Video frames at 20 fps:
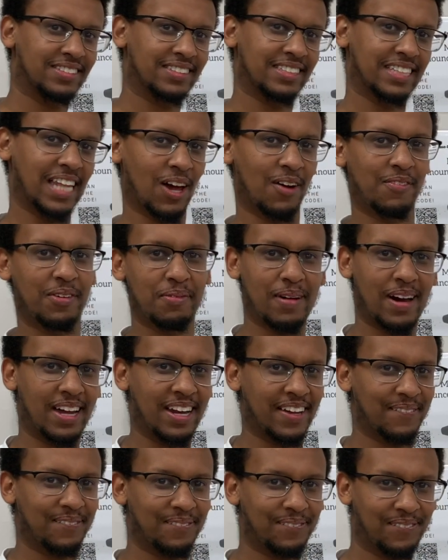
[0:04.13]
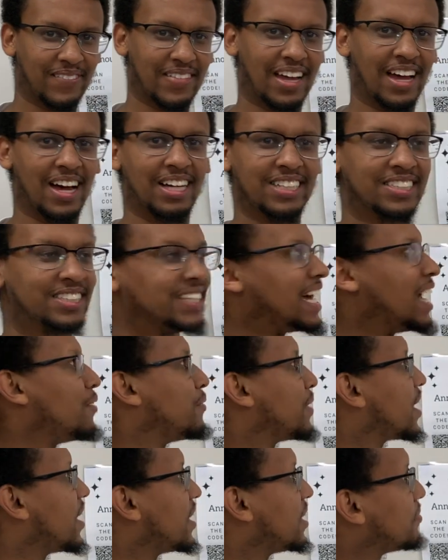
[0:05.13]
Hello everybody. Today
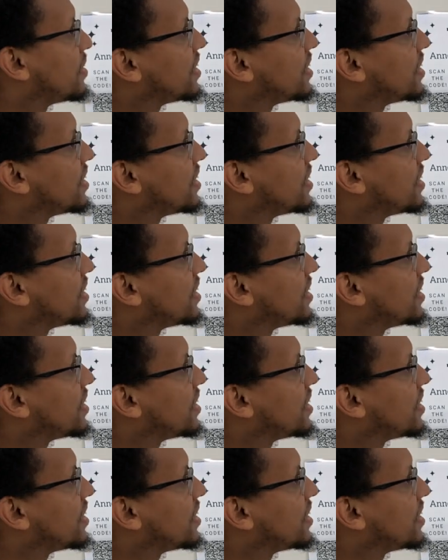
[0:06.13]
we're going to be